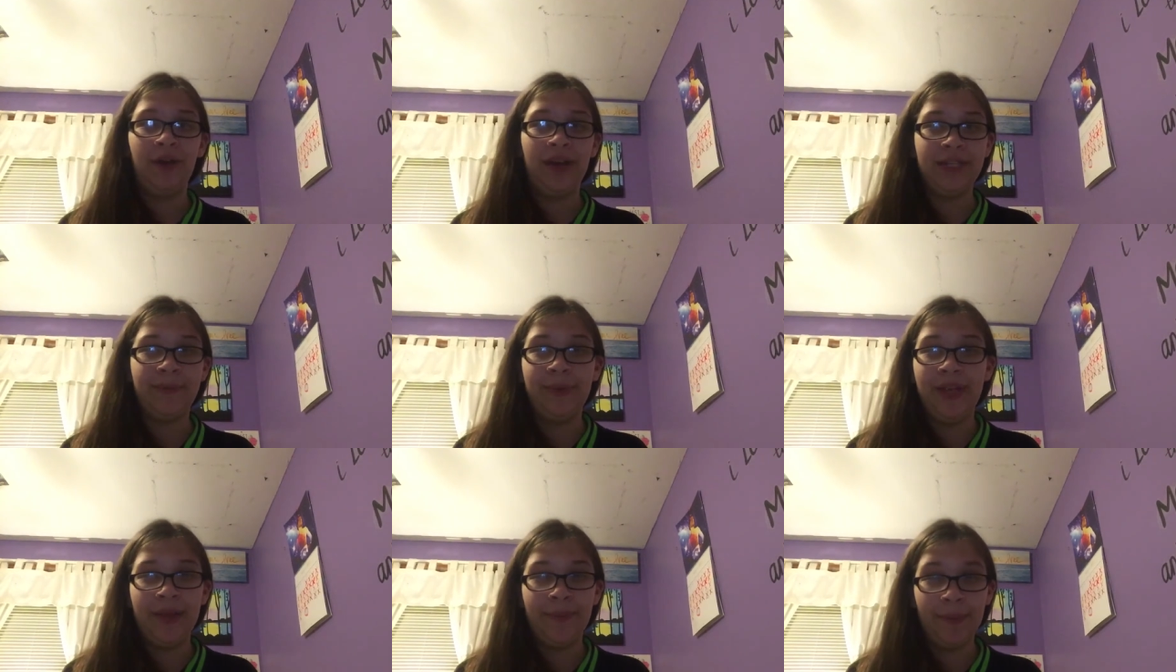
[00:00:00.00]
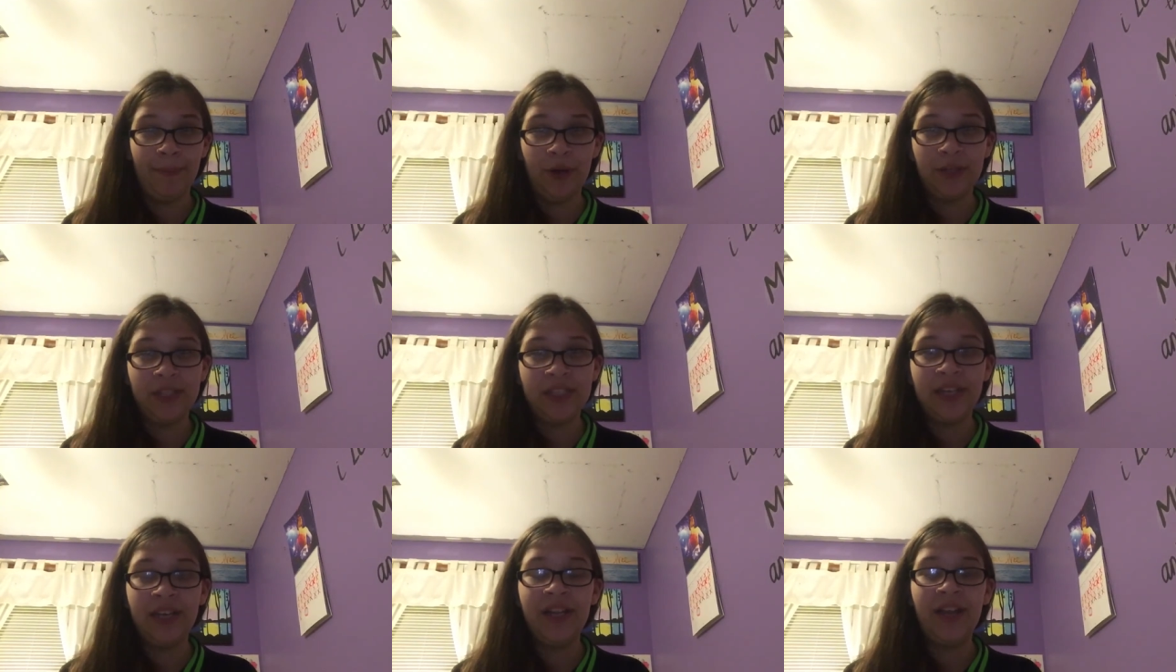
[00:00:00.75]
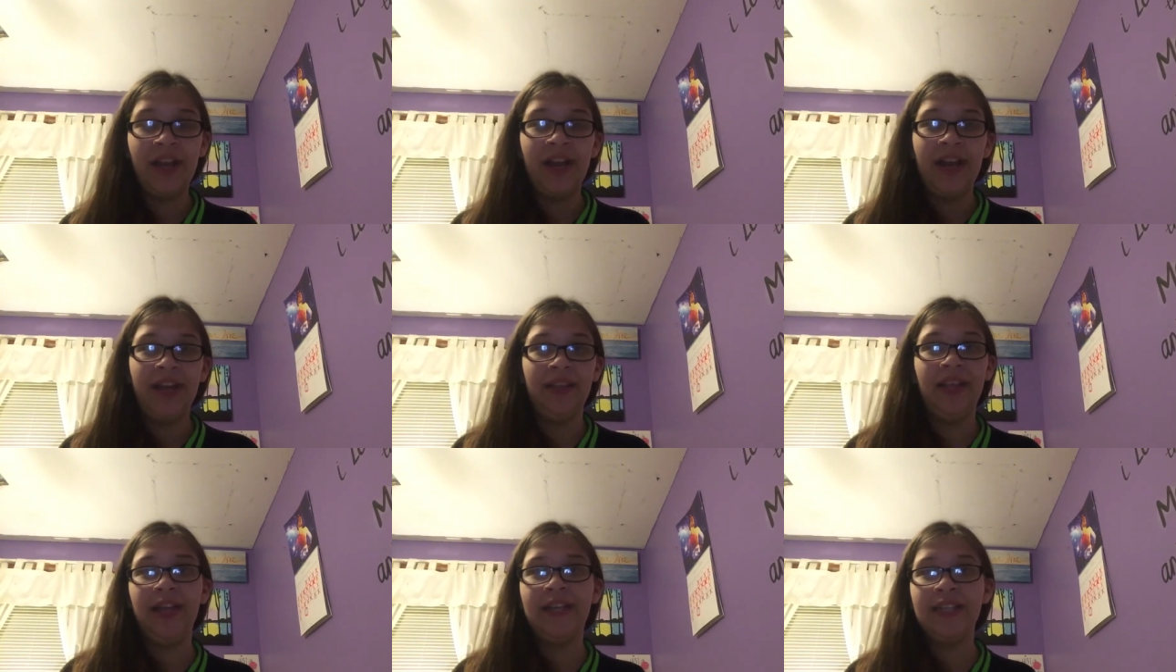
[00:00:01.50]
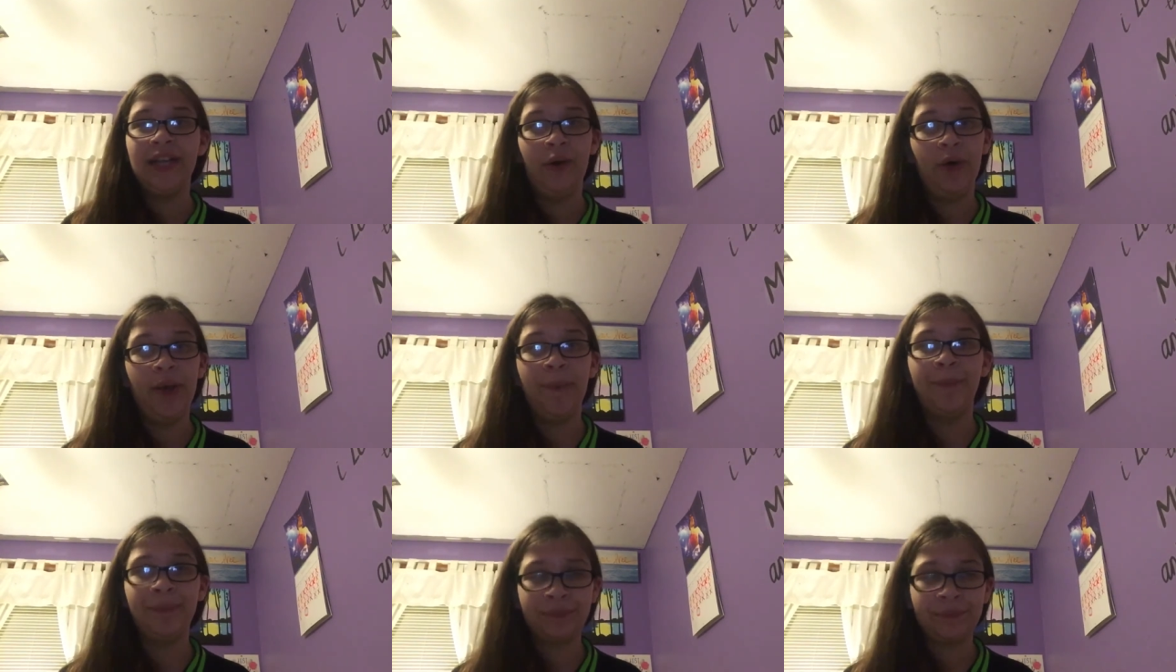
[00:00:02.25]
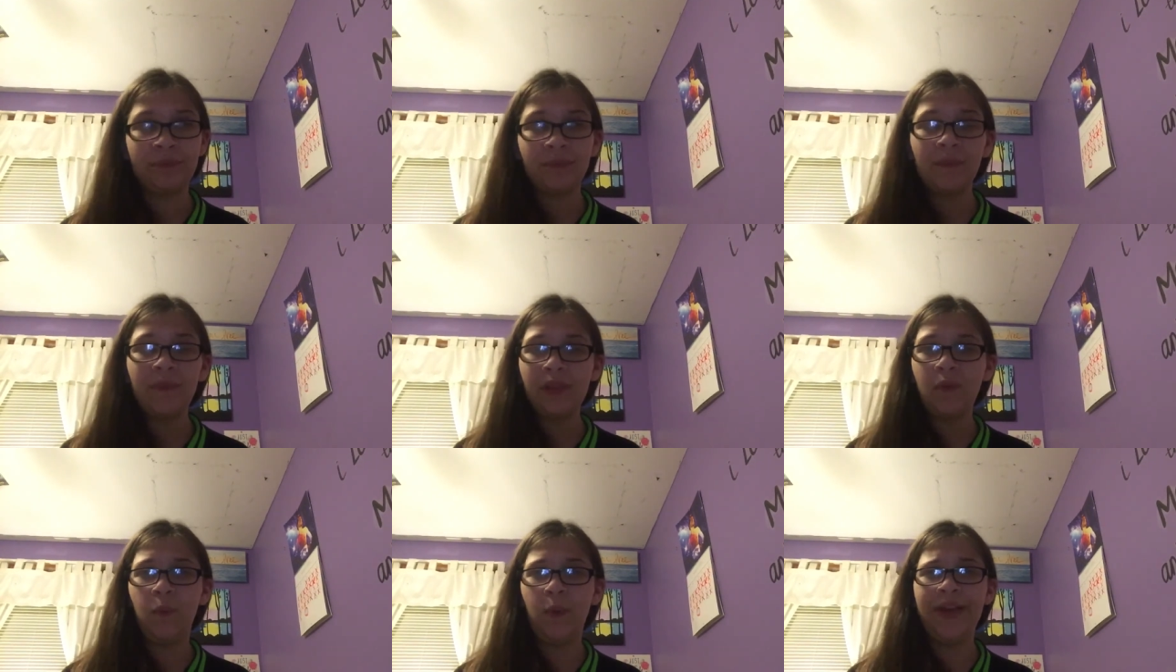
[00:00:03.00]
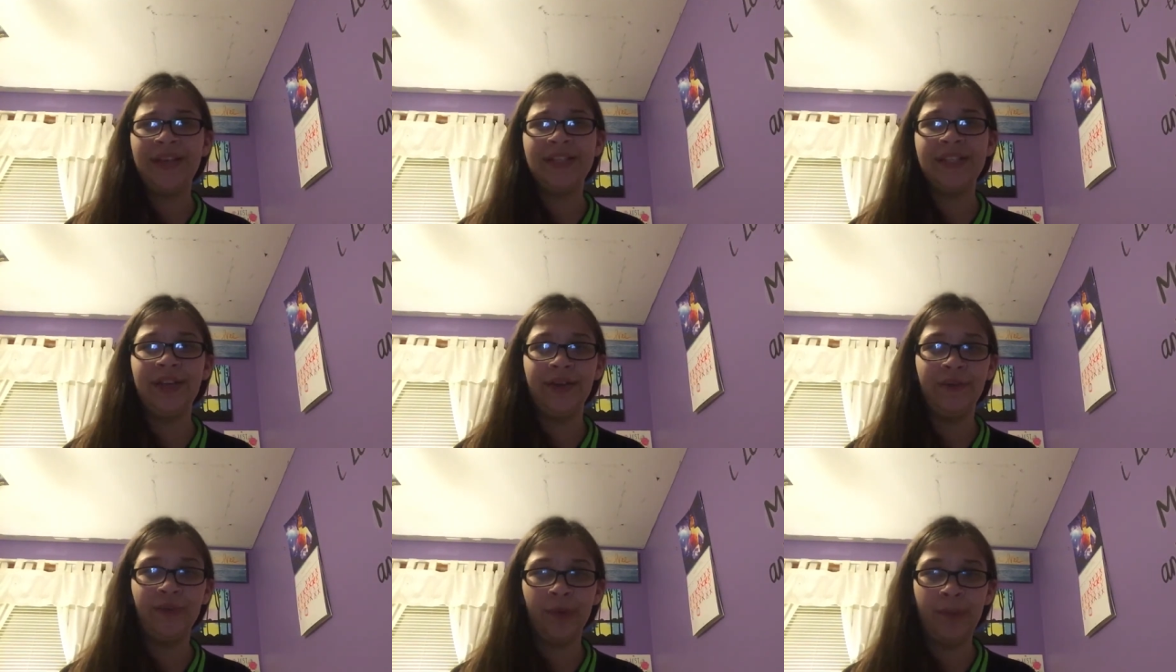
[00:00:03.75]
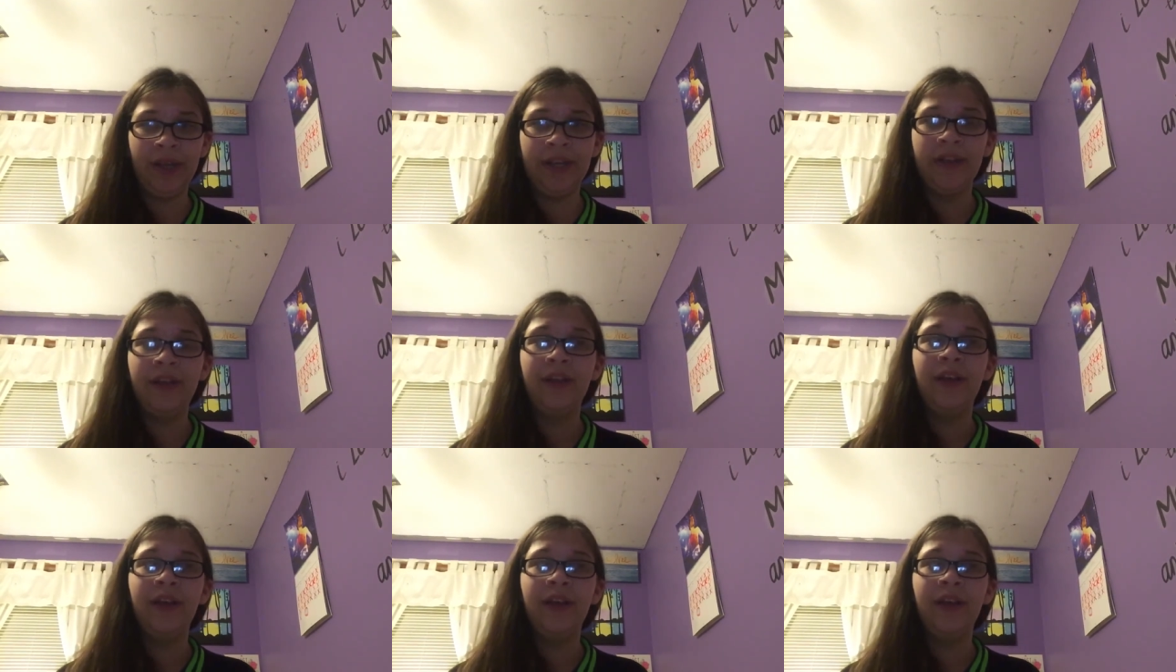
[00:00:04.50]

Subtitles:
I'll get to meet him in person and, like, tell him what he's done for me.